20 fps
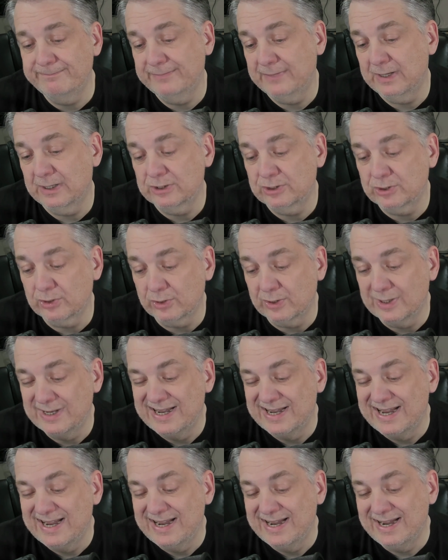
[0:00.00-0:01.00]
I'm not sure.
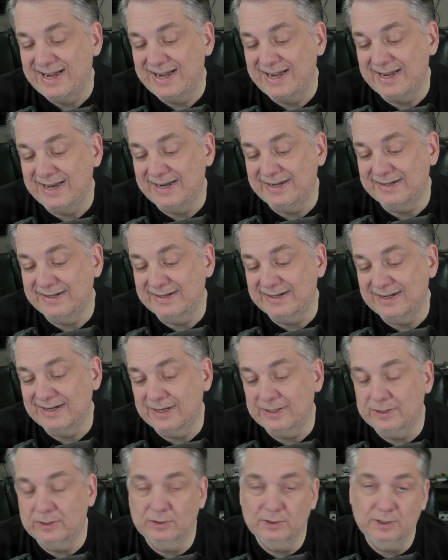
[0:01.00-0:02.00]
And
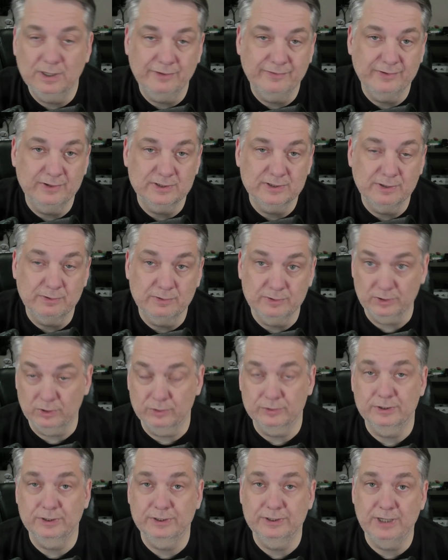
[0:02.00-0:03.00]
I know a lot of you say, well,
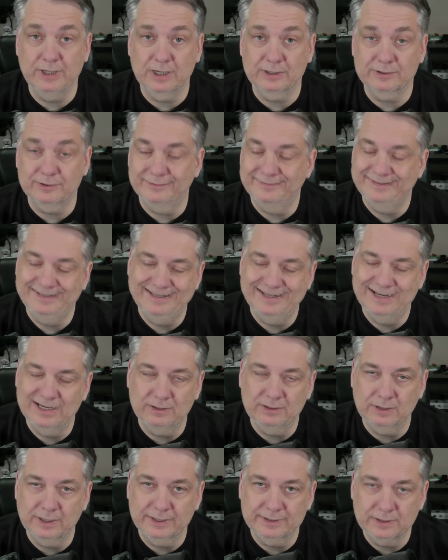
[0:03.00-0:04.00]
go to the doctor. Yeah,
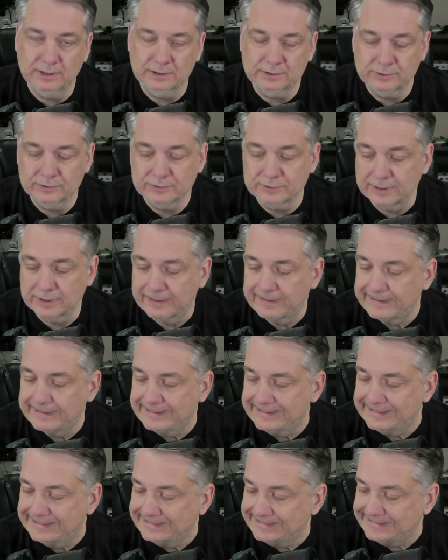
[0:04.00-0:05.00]
I don't like doctors.
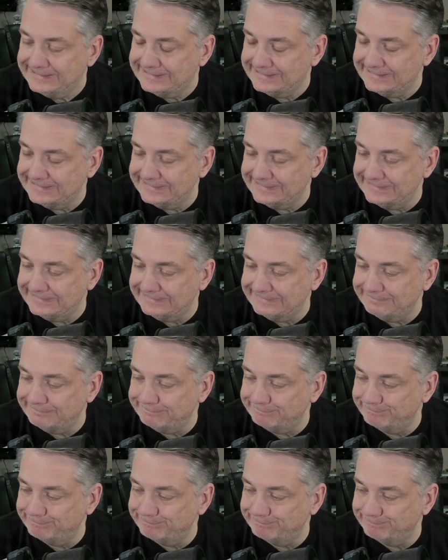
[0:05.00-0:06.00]

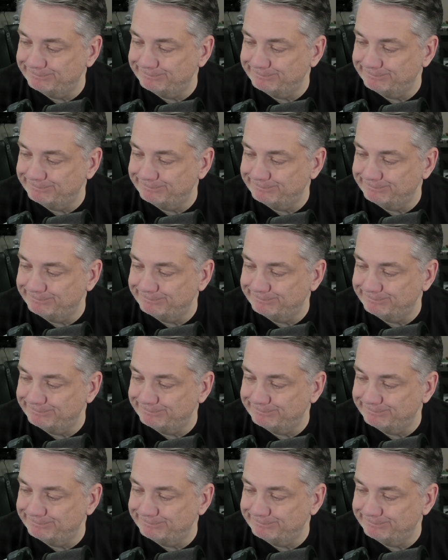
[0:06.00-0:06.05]
Um,